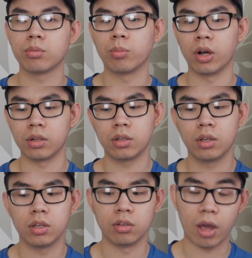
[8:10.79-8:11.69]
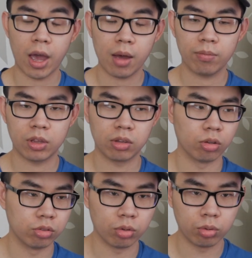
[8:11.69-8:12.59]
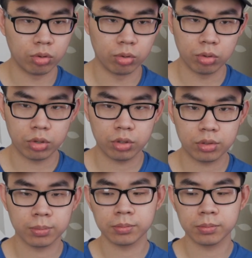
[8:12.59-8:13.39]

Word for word: but you have those orders